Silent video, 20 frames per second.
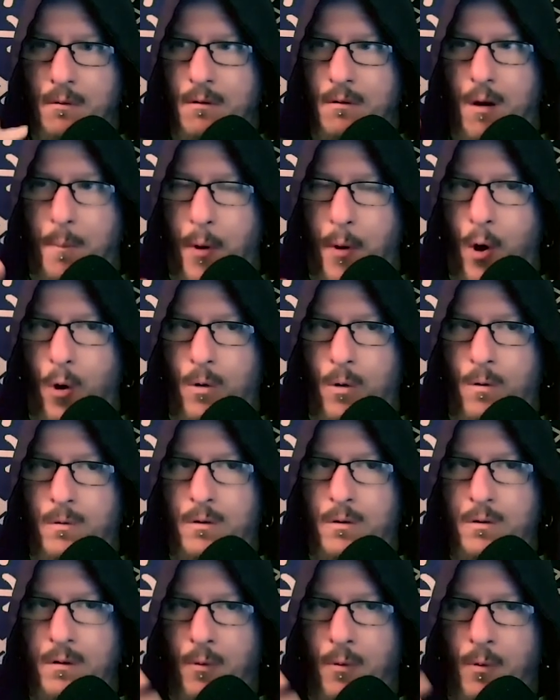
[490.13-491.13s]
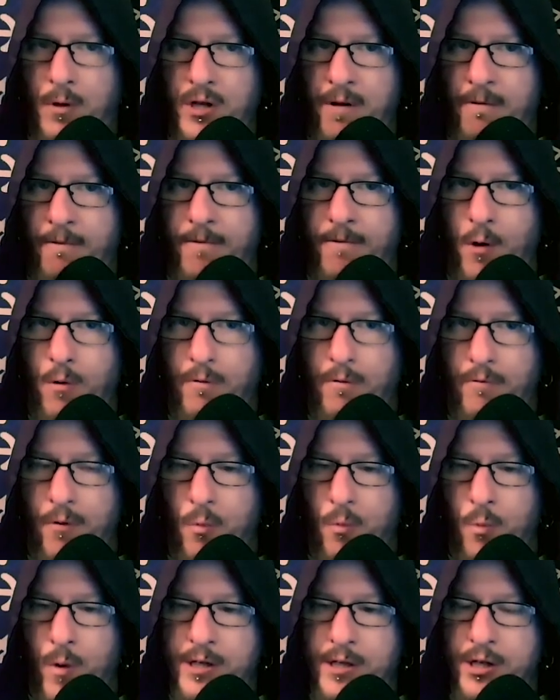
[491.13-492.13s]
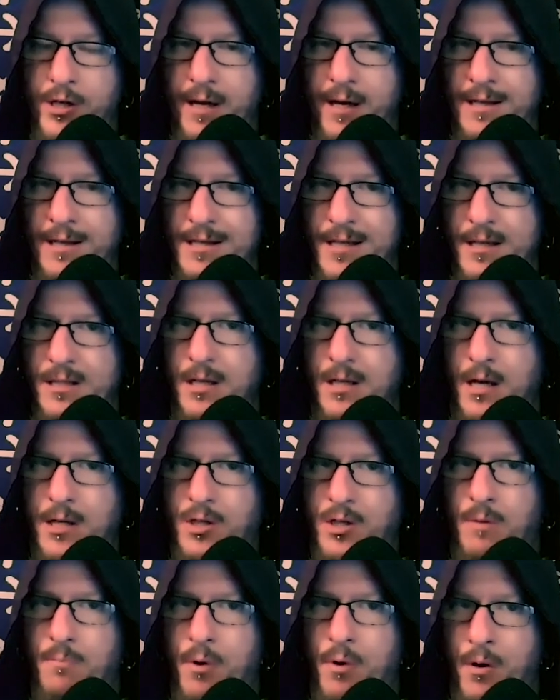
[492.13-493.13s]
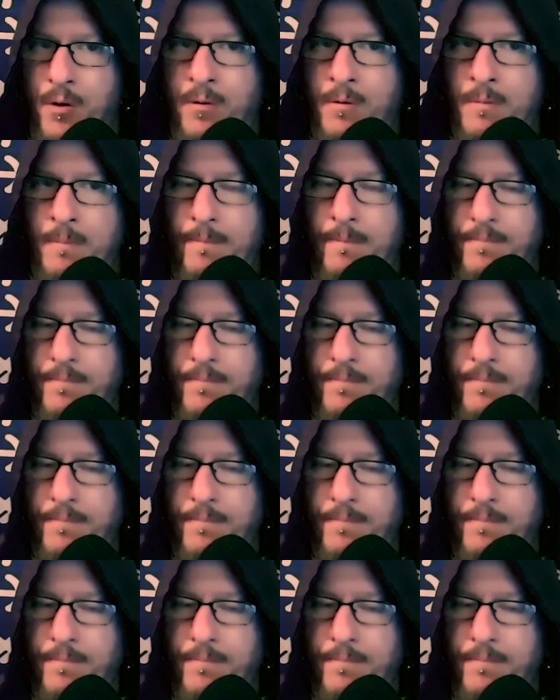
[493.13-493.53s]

a poll. I want you to vote for which incense I should burn